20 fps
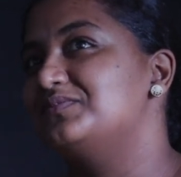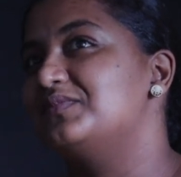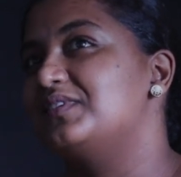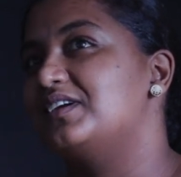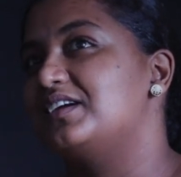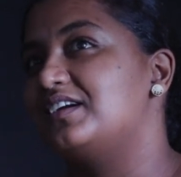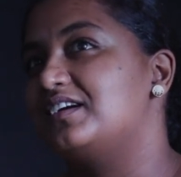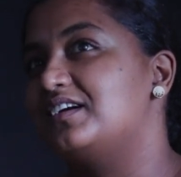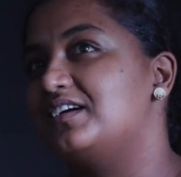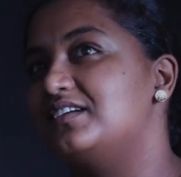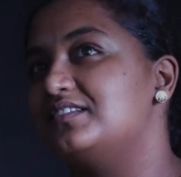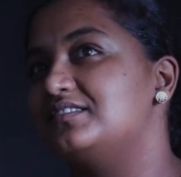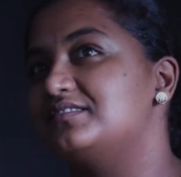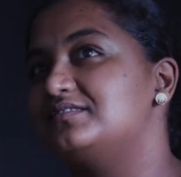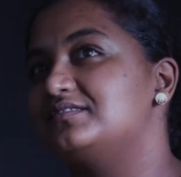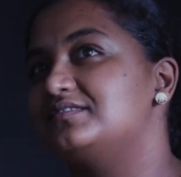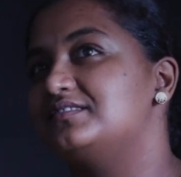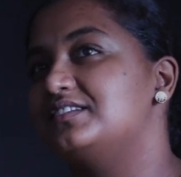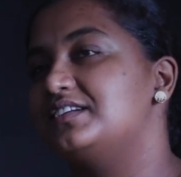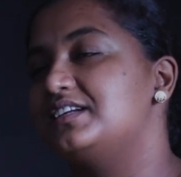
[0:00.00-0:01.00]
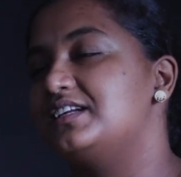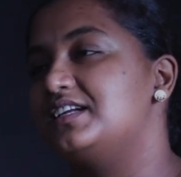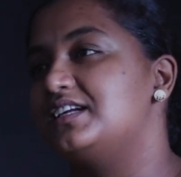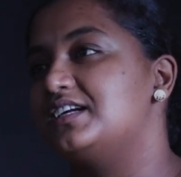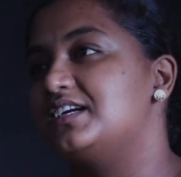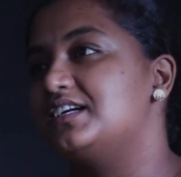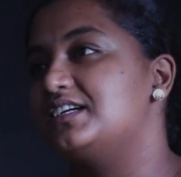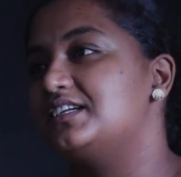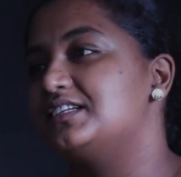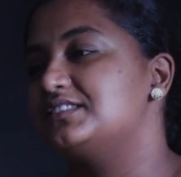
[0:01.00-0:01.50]
navigate through it.
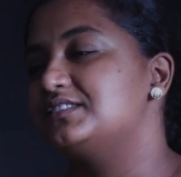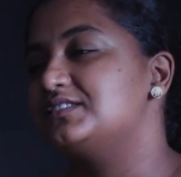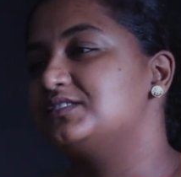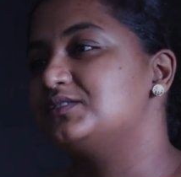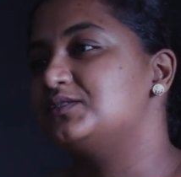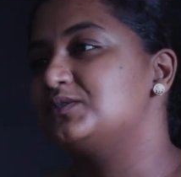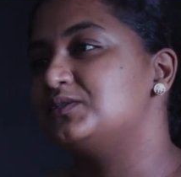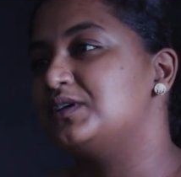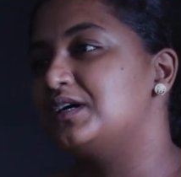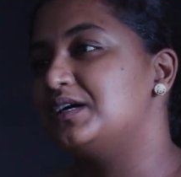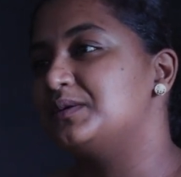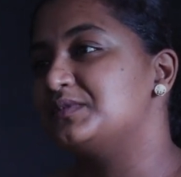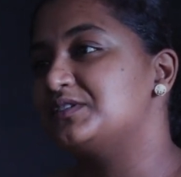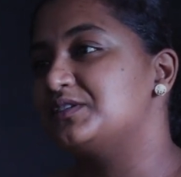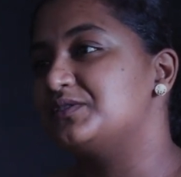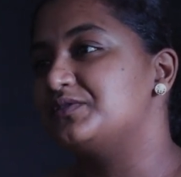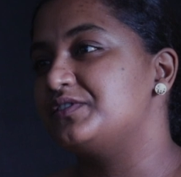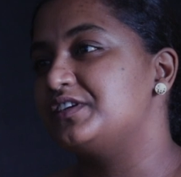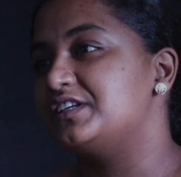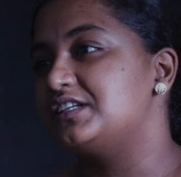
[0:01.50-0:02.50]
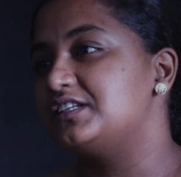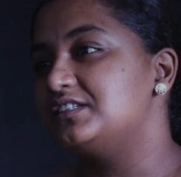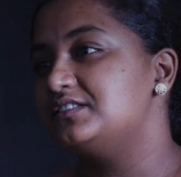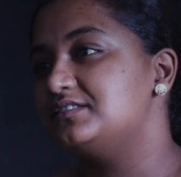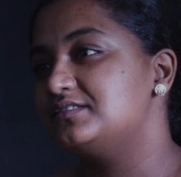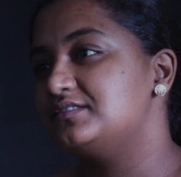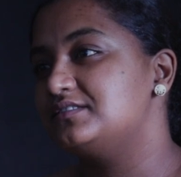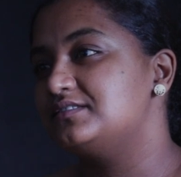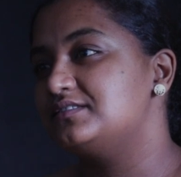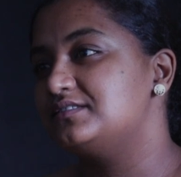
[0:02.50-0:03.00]
Yeah, so I'm Safina.
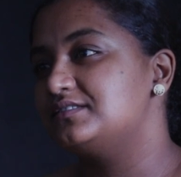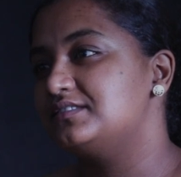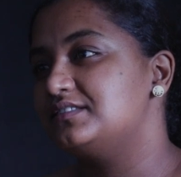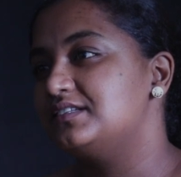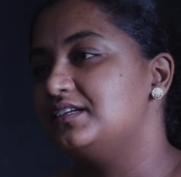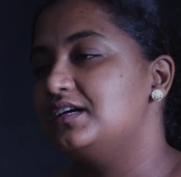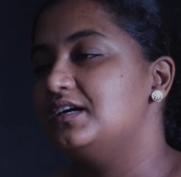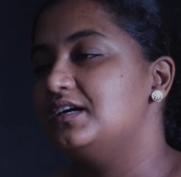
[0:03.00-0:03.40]
Okay.